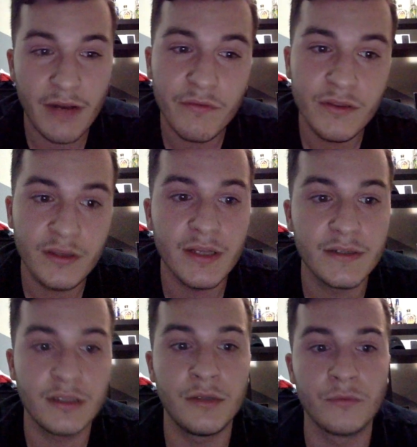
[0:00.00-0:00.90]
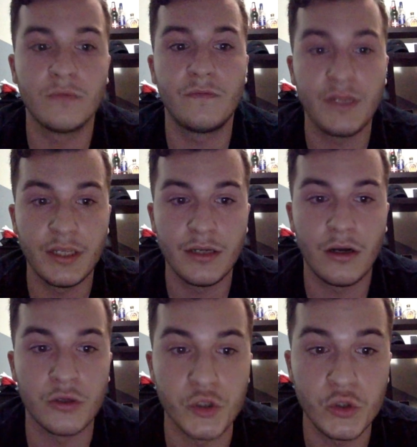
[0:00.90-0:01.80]
everything that Dylann Roof did
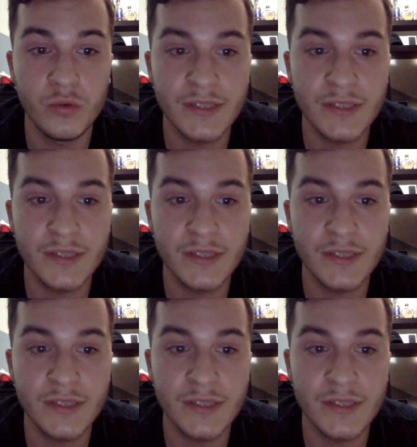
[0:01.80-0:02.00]
on June